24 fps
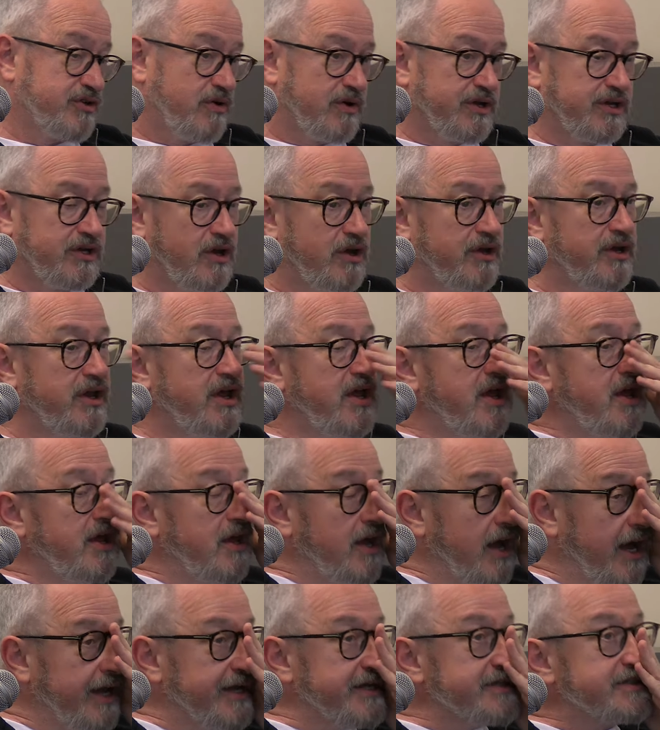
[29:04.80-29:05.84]
So I can go
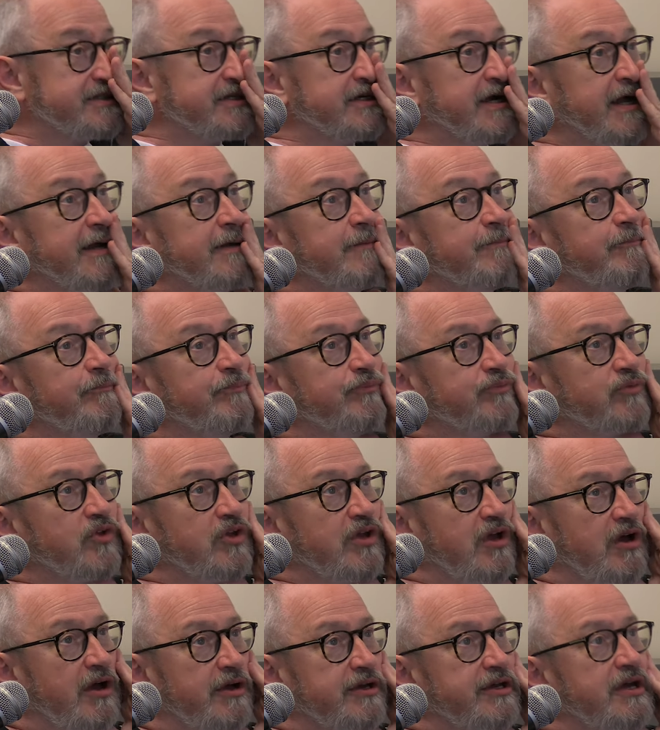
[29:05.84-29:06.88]
and it's and
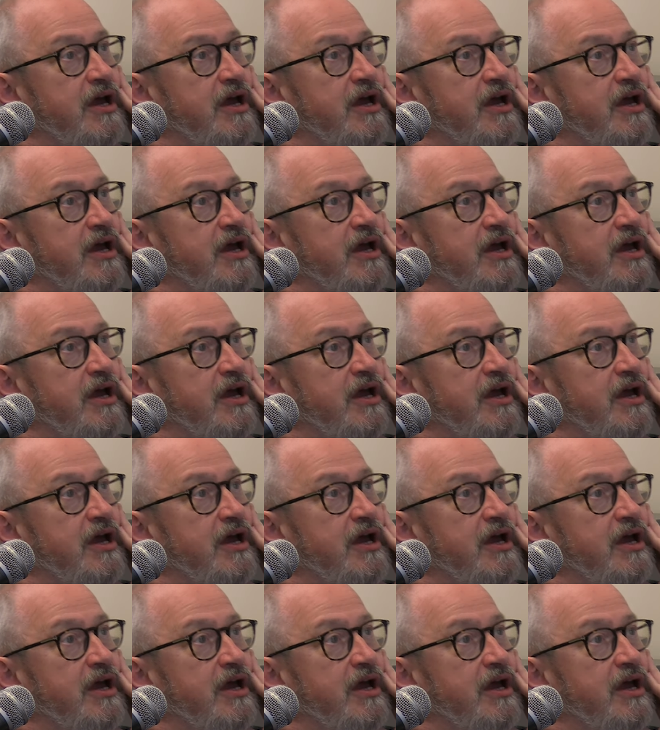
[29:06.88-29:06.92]
I,